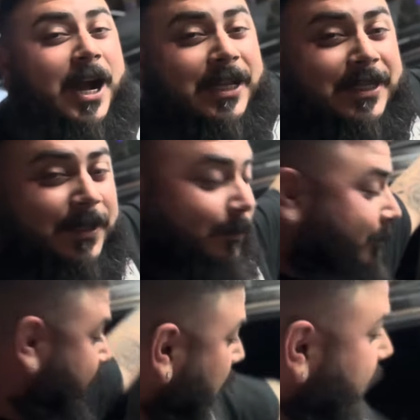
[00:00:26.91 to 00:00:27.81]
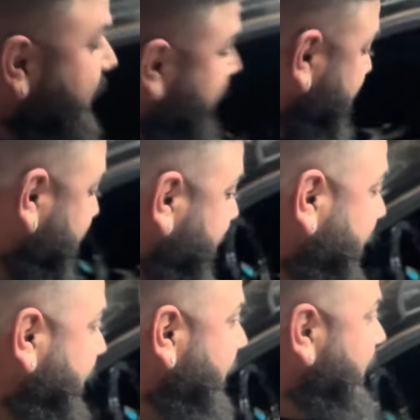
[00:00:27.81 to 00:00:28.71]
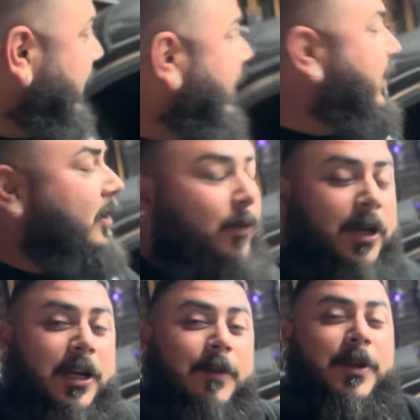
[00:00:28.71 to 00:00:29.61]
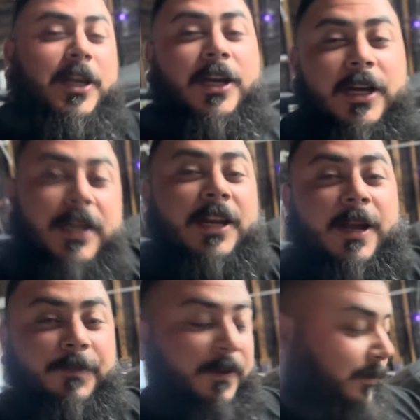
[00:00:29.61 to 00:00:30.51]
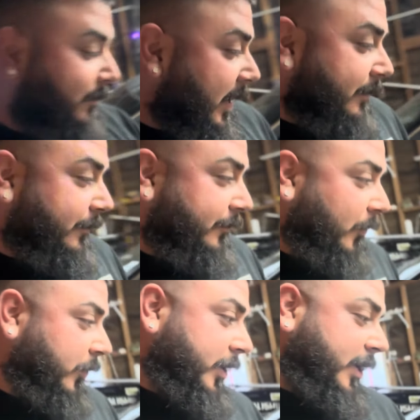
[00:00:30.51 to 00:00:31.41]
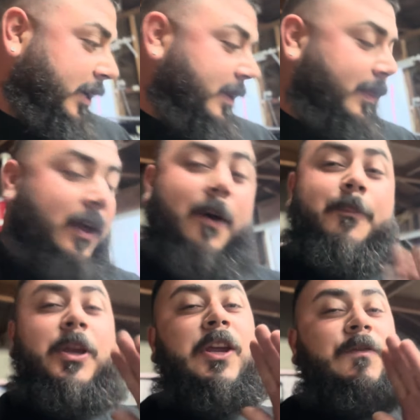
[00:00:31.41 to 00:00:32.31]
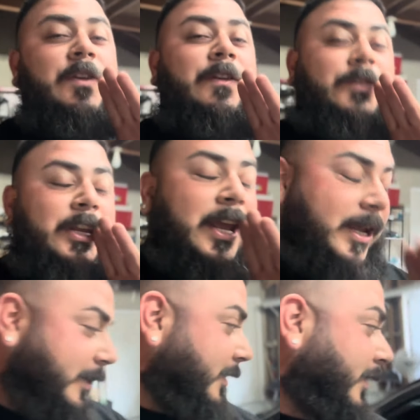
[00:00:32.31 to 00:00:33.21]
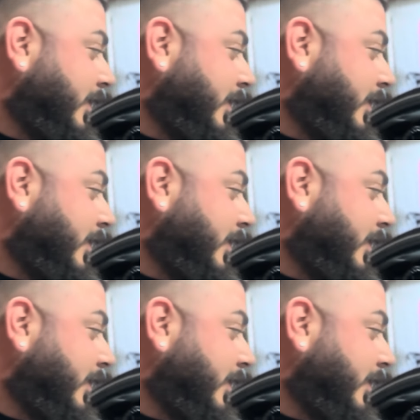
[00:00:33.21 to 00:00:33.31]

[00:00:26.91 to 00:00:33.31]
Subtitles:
Got some parts in, and we're gonna be hooking up the 540, the B58.